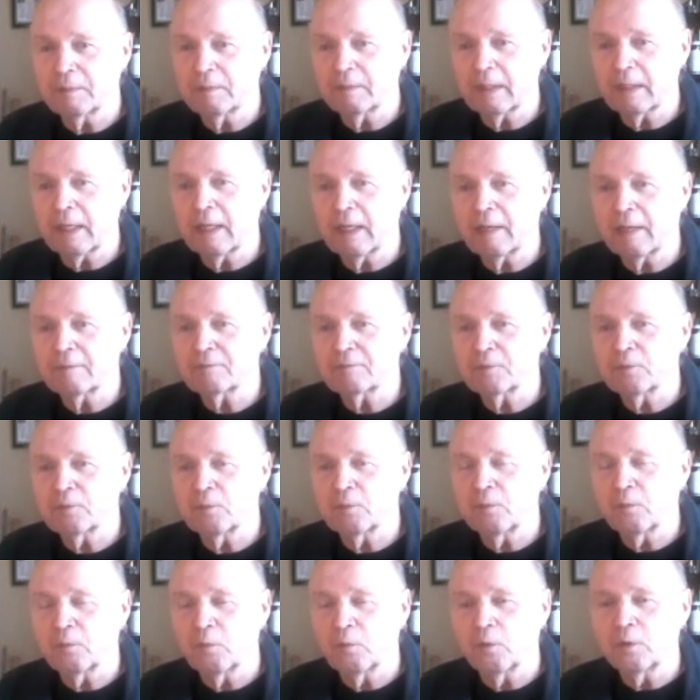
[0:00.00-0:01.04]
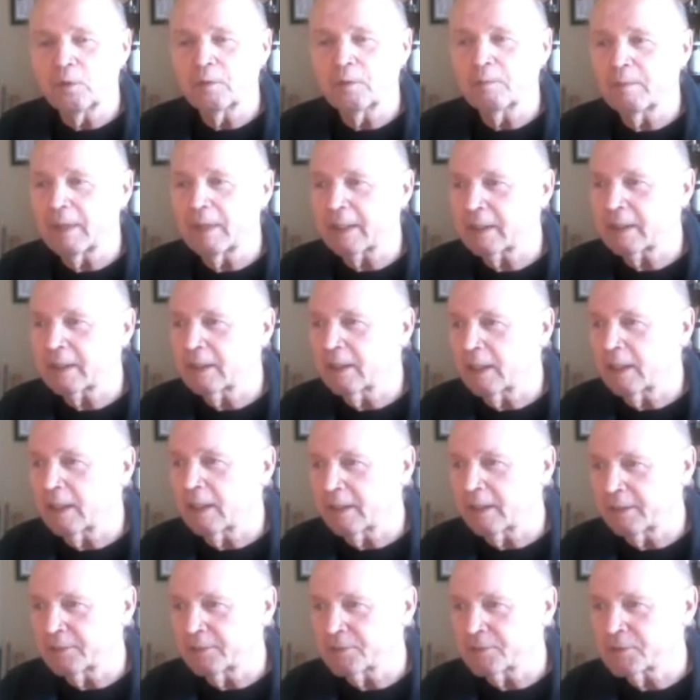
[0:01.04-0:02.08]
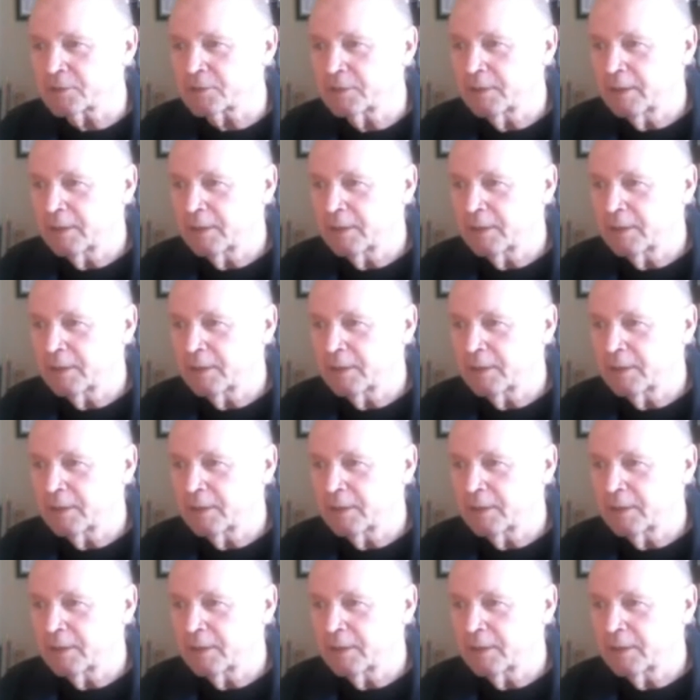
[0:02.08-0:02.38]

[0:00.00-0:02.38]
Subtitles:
have to warn my clients